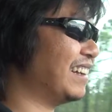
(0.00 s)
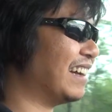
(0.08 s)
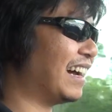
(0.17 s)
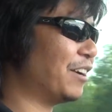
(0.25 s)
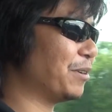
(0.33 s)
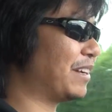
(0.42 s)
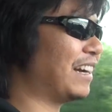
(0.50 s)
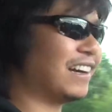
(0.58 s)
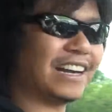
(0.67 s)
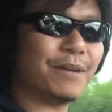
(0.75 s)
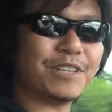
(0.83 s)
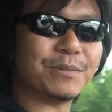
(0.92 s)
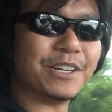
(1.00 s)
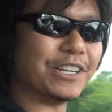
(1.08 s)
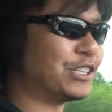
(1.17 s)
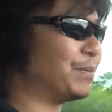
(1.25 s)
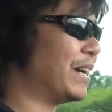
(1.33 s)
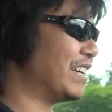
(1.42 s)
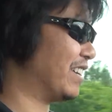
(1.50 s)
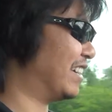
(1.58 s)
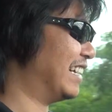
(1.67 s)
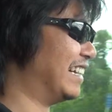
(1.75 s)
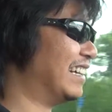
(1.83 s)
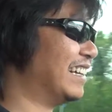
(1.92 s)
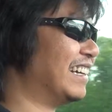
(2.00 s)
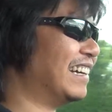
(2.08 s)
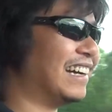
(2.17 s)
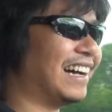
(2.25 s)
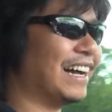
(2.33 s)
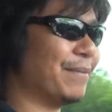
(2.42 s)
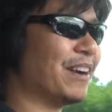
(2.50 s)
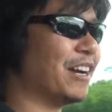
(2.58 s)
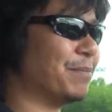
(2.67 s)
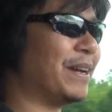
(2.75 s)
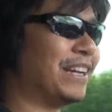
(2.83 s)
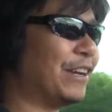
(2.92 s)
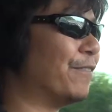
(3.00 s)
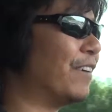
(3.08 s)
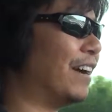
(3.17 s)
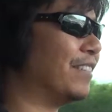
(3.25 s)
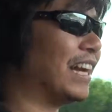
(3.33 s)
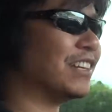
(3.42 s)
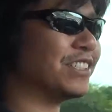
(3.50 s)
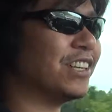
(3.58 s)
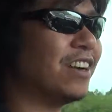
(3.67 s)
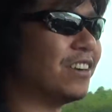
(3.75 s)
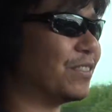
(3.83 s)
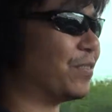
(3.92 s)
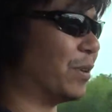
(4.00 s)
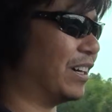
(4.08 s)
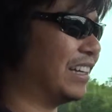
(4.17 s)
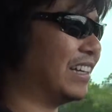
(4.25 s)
I don't care how much money you spent on it. I'm not paying you $5,000 for it.